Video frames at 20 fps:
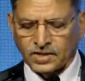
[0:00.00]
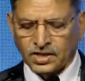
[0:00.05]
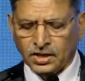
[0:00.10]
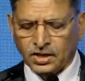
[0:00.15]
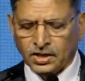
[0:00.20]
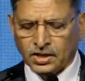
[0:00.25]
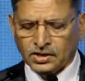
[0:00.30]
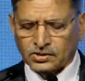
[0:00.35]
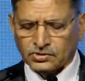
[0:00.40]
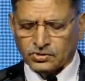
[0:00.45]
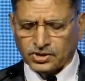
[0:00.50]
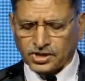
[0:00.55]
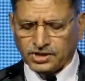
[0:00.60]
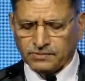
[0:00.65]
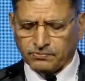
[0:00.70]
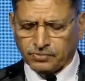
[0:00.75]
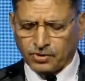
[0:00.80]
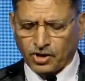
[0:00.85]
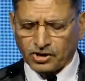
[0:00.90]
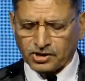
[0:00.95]
So the
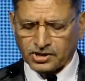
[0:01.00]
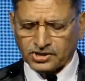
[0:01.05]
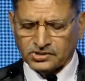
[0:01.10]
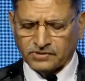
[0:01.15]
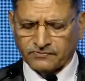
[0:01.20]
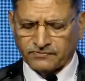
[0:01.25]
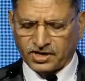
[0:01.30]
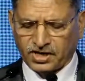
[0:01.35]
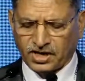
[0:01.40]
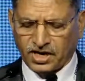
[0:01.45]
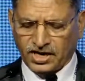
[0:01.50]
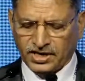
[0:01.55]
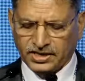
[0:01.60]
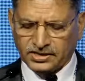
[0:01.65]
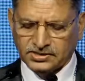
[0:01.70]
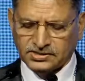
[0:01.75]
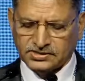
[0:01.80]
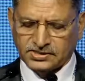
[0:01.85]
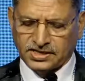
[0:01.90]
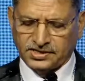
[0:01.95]
importance of
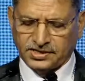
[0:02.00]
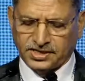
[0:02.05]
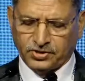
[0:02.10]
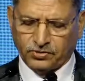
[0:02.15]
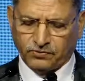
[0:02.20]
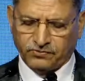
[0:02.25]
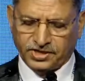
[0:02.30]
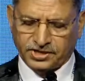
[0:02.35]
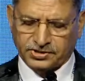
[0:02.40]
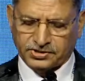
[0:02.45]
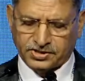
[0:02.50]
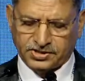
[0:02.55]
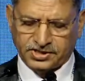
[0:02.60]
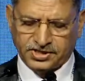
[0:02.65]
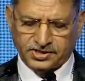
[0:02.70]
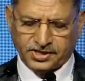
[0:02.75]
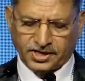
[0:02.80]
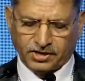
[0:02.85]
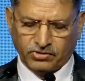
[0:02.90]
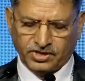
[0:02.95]
reliance and innovation in
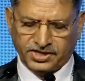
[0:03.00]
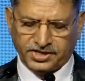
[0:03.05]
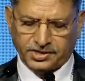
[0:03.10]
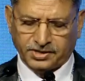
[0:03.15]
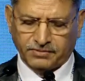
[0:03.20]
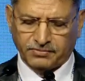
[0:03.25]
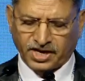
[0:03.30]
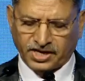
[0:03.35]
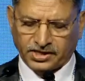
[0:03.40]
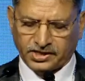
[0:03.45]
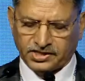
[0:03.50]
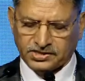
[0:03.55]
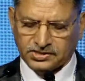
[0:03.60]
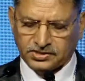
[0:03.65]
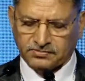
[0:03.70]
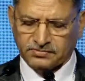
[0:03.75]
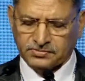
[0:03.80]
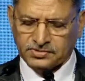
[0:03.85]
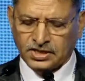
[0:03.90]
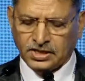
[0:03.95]
regulatory
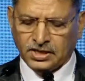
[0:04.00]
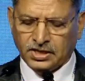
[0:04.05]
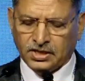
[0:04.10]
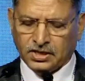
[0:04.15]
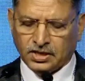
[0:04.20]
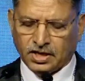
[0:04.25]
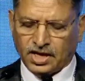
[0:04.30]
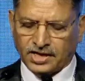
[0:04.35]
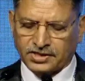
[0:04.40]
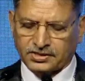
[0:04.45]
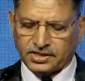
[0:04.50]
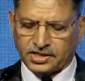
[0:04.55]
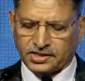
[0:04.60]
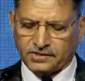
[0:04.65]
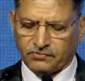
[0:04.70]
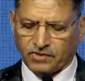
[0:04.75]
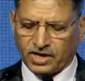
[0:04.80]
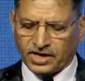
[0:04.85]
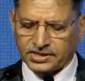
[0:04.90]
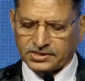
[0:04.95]
mechanisms like the
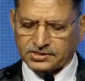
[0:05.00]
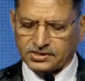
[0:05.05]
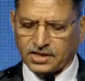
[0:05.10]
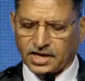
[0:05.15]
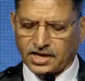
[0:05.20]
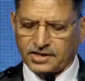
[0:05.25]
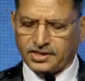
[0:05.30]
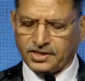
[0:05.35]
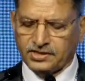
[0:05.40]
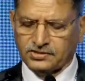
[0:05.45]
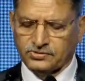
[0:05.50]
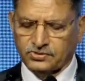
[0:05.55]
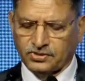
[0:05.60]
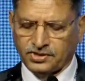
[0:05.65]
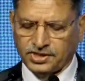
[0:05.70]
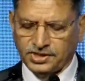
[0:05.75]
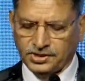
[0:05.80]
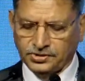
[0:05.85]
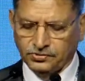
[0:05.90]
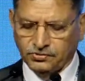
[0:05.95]
revised guidance on
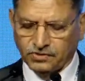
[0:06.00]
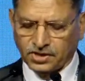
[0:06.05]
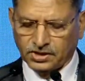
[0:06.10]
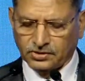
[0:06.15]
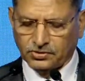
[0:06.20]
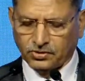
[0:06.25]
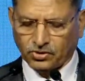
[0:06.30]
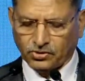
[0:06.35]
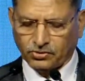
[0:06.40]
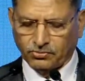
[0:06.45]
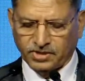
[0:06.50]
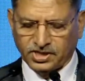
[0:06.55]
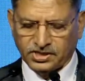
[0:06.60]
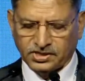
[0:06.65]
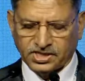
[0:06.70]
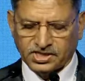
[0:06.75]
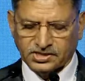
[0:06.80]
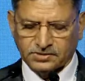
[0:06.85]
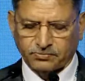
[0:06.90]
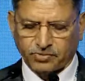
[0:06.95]
EUL document
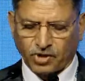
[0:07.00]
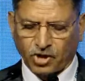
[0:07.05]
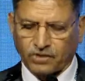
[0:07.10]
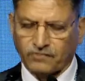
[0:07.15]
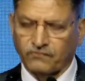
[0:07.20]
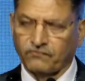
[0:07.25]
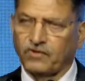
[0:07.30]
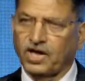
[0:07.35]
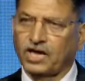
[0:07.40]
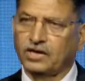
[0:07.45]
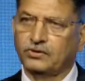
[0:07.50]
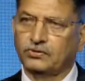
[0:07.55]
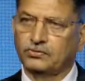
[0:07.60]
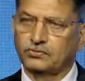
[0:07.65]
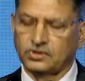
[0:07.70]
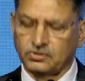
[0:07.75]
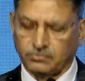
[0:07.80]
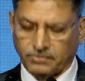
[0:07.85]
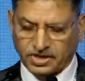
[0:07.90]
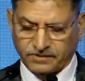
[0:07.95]
has brought value to
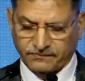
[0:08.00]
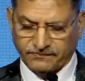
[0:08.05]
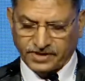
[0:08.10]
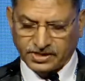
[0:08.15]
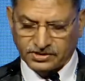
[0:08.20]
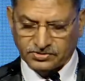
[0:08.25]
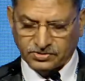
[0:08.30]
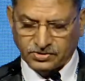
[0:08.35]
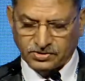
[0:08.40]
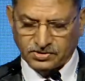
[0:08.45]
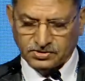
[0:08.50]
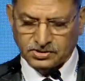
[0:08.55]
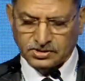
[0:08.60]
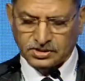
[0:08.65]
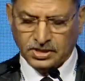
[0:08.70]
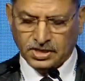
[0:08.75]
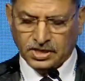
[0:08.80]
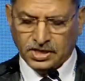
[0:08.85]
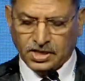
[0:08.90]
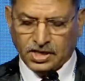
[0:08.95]
the manufacturers,
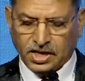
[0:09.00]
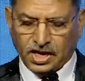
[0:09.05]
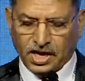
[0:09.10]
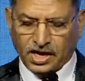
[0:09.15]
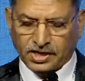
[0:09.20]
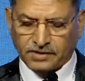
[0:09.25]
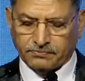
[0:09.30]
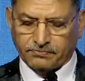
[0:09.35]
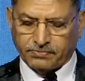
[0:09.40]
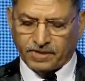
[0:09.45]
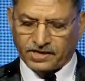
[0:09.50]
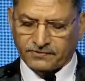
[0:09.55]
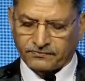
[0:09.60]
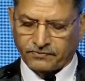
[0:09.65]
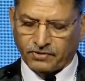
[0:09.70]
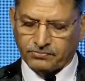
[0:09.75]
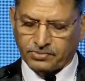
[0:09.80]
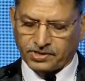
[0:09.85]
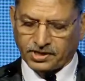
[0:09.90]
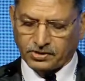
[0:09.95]
and
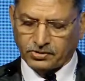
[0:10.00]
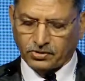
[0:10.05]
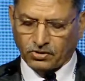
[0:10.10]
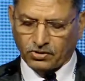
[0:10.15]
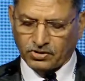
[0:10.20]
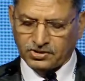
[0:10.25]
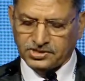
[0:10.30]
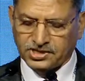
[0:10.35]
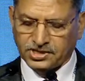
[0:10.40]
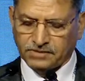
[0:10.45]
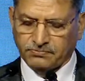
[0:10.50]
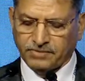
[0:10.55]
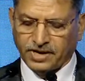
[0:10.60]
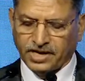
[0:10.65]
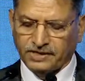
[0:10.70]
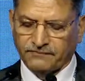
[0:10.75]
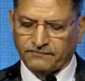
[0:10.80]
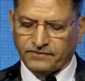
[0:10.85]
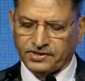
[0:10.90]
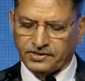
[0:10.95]
platform technology and
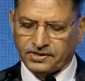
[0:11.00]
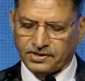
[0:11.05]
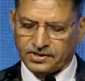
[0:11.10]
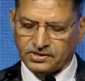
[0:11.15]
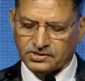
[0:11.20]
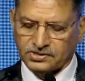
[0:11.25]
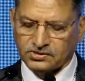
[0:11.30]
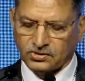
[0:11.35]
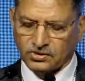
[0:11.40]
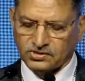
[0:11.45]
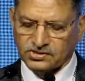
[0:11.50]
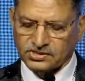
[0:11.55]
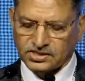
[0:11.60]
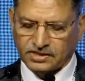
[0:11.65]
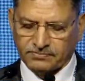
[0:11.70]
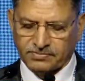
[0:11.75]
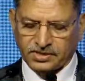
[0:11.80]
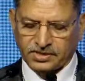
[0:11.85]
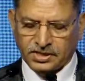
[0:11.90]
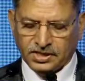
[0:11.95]
benefit risk
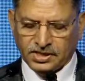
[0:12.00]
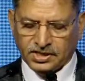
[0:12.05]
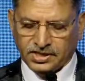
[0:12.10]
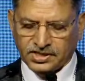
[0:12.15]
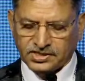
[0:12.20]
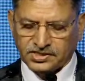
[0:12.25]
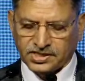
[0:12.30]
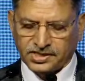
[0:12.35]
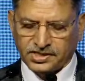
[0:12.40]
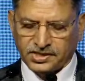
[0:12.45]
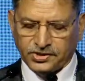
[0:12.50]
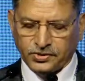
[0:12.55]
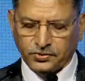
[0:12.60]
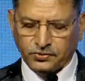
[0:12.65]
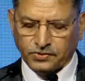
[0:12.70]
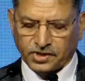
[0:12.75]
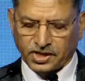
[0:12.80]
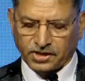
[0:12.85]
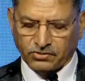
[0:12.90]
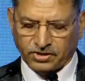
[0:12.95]
concept is a new
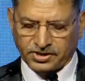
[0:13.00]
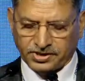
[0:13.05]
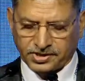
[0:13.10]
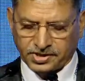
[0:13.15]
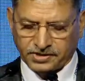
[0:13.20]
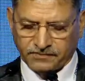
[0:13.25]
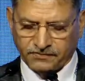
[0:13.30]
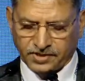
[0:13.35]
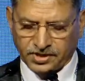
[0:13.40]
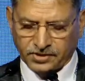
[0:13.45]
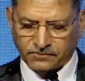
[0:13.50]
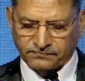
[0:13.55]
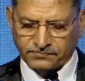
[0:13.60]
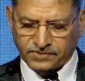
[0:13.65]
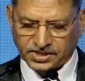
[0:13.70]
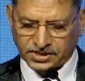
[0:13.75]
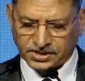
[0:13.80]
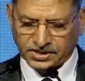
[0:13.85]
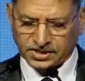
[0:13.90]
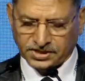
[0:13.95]
regulatory way of
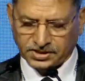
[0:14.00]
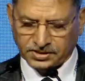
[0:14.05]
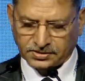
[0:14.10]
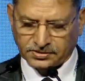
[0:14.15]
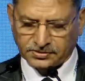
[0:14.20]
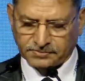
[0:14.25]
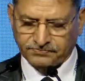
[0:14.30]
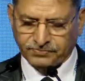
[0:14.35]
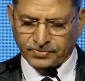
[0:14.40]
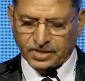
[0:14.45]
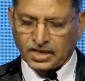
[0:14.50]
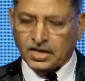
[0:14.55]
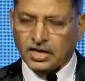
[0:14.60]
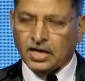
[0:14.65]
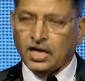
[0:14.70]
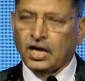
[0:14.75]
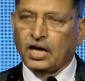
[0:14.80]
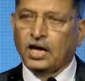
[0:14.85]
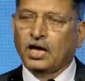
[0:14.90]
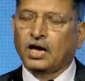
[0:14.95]
thinking.
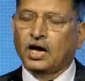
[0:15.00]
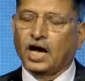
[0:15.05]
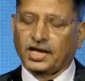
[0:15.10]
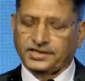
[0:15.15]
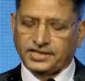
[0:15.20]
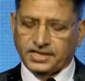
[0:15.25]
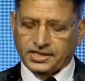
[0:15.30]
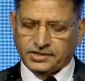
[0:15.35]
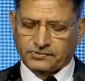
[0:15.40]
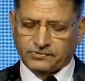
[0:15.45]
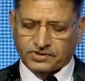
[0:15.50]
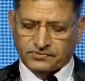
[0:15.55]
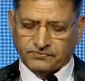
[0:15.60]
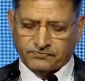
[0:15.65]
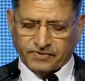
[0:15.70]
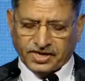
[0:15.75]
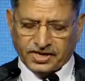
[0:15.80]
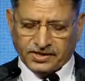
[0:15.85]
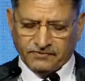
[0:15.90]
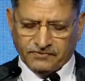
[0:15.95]
I think it was
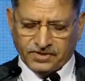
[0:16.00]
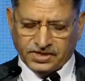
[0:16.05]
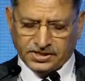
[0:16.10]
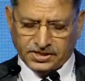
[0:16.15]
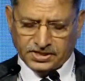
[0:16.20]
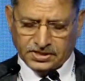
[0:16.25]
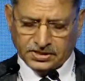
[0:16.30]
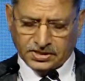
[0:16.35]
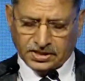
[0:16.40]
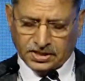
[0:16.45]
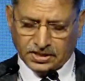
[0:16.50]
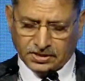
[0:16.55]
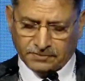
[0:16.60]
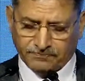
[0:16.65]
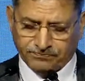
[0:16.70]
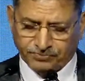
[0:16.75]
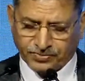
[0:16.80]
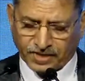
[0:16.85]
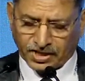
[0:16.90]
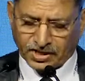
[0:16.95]
very, very
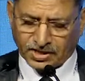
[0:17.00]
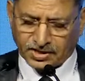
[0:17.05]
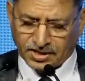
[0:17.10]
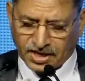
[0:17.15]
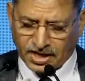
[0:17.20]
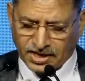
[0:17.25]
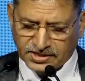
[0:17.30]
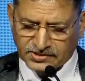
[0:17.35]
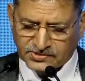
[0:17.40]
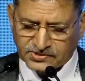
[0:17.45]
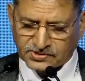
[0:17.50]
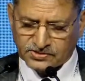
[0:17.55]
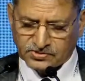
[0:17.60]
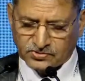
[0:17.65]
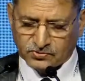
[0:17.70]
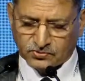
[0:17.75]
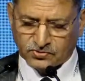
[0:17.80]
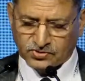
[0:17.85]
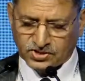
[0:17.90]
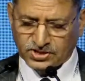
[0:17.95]
nice
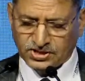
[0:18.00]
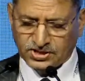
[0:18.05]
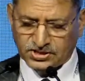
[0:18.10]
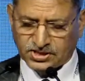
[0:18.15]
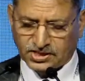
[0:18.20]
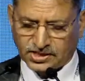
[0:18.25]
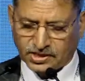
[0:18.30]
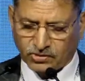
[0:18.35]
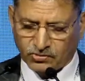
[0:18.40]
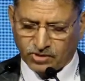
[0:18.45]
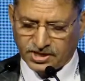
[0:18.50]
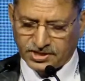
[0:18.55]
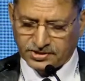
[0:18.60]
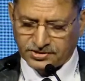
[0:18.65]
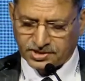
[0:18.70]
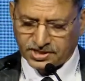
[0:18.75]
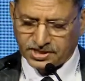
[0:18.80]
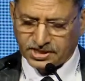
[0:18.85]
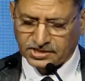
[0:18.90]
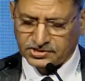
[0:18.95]
to see the
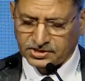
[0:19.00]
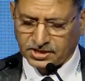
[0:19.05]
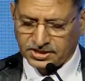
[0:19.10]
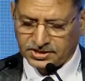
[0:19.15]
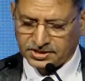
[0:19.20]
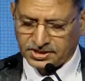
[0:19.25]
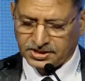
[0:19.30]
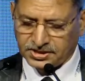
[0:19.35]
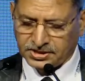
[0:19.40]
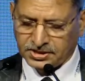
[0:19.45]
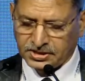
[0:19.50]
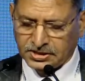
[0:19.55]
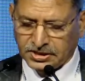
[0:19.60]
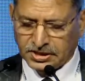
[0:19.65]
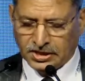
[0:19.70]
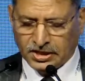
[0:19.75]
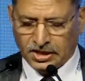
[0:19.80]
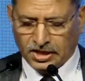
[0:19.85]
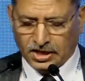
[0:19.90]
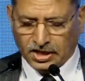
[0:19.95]
regulatory agility
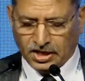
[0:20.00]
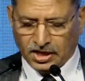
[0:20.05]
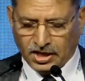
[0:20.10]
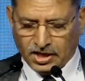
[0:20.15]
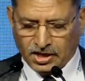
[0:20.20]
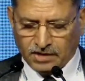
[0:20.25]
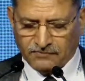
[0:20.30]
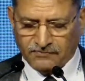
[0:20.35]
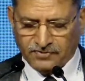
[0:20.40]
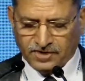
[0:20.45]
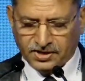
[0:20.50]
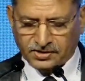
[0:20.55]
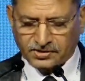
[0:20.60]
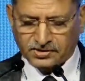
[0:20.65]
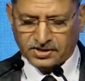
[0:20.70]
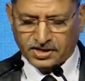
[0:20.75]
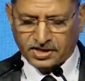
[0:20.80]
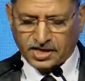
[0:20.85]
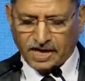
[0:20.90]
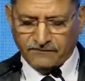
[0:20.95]
where
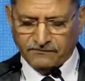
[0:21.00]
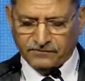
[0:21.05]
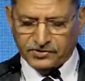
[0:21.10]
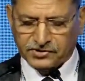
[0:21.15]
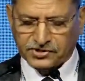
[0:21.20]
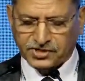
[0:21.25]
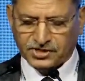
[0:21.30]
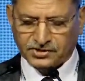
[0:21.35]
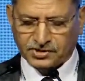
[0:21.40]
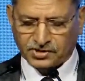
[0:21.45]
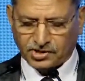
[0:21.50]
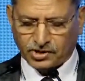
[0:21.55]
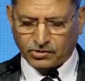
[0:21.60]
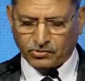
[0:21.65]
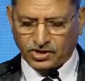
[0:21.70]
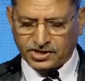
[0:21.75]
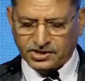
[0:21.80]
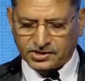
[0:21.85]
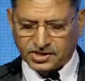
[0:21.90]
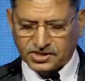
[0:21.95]
the efficient
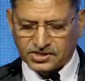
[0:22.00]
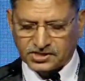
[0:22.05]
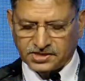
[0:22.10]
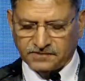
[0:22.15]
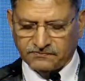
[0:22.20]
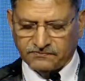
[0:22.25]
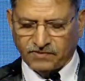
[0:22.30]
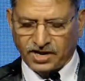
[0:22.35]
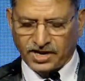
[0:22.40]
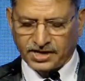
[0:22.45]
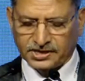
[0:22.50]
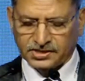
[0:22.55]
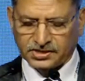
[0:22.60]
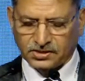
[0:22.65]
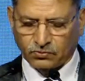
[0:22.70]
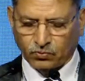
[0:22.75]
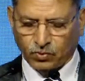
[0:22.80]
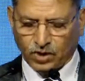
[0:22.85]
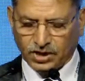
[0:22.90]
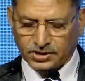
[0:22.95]
regulator is defined, the
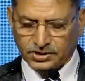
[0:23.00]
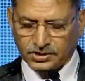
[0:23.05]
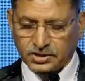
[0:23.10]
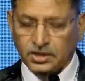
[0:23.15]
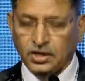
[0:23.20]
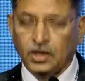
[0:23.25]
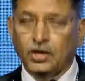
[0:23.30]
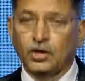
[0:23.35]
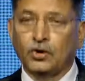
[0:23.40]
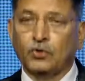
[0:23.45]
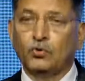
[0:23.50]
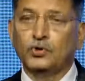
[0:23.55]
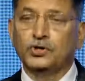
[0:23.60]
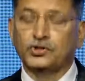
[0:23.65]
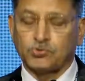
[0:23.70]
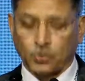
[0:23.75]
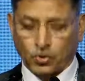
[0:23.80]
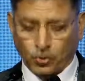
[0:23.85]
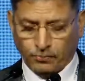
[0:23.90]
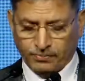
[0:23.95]
one who is
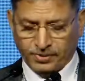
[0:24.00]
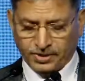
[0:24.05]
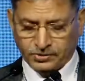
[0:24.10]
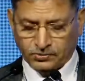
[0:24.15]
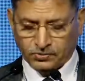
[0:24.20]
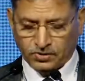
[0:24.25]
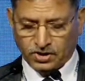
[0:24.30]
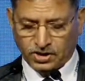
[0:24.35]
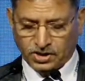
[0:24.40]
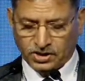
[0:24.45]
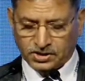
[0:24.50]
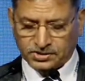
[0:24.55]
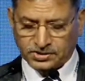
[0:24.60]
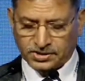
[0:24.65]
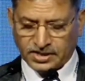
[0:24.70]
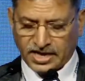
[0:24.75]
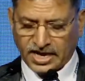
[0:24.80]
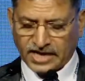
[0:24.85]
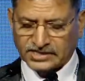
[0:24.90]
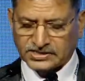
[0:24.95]
open to learn,
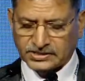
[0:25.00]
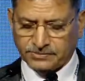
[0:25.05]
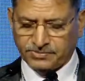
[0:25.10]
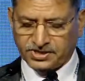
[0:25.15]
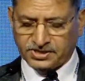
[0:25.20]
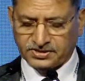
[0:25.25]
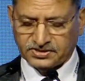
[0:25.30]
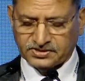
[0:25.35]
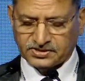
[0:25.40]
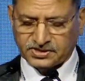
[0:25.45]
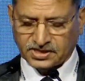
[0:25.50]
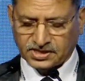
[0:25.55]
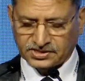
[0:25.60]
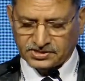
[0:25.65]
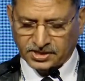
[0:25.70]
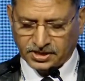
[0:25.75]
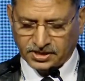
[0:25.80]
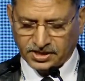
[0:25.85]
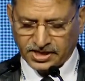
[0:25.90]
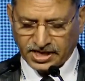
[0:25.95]
exhibits
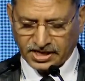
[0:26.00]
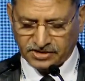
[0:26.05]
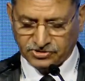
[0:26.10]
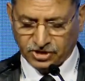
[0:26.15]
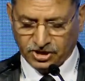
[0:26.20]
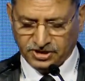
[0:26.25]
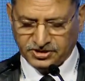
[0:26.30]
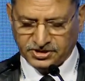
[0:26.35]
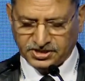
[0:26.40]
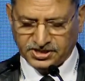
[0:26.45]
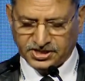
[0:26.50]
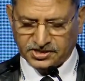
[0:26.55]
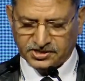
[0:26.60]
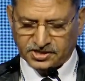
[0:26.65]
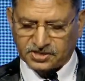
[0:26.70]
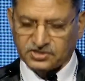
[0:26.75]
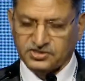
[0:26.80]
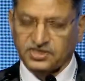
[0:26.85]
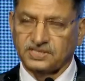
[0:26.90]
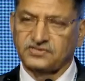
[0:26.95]
agility and
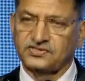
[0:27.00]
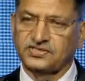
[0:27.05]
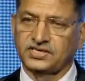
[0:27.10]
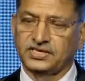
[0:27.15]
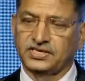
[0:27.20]
urgency,